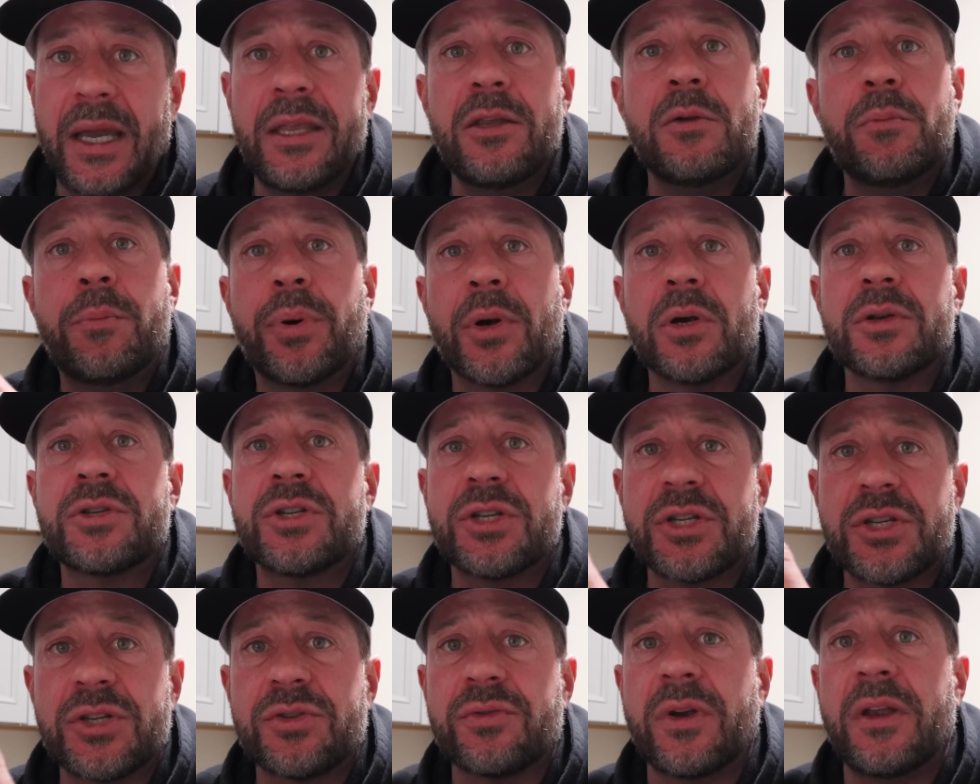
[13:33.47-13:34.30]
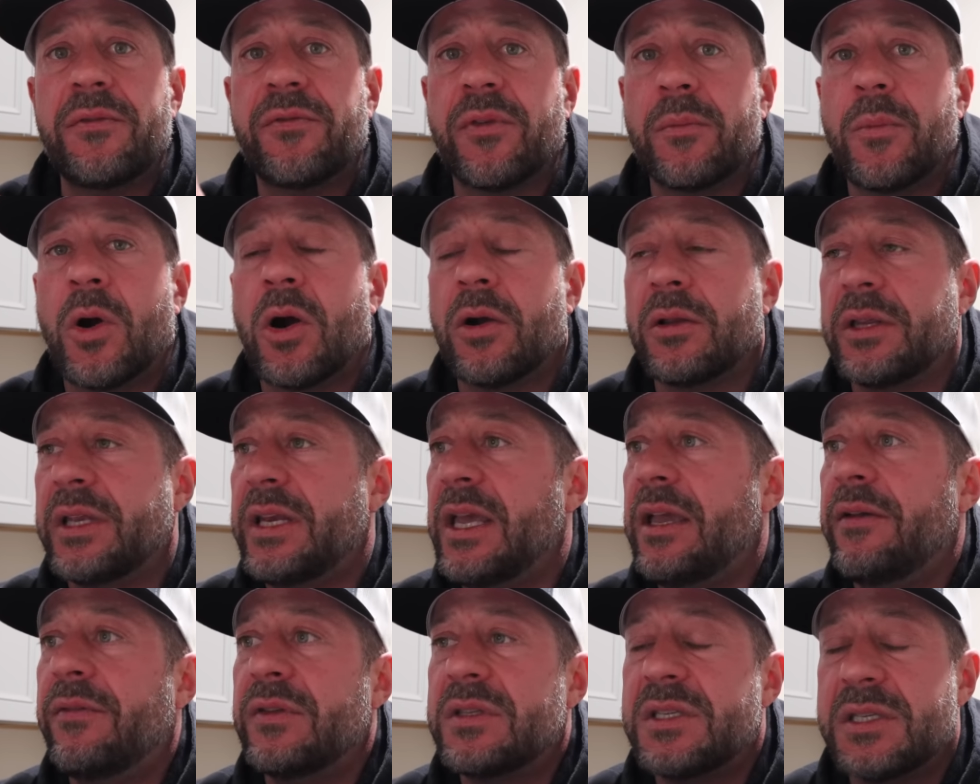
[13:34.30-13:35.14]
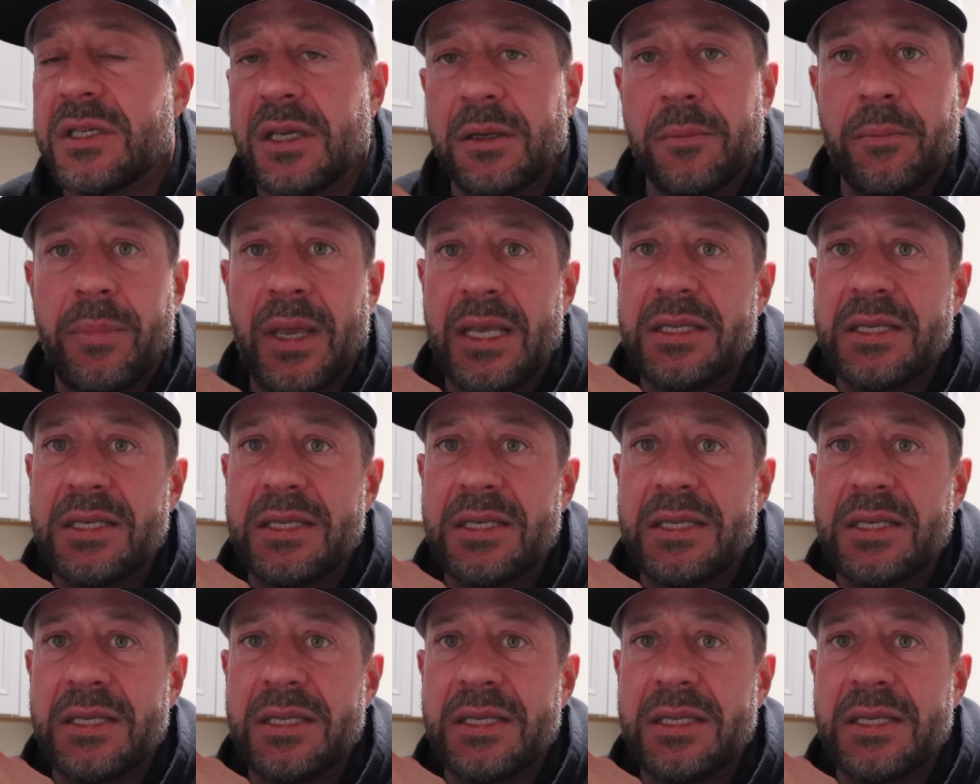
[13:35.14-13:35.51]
that you purchased straight from Harley Davidson,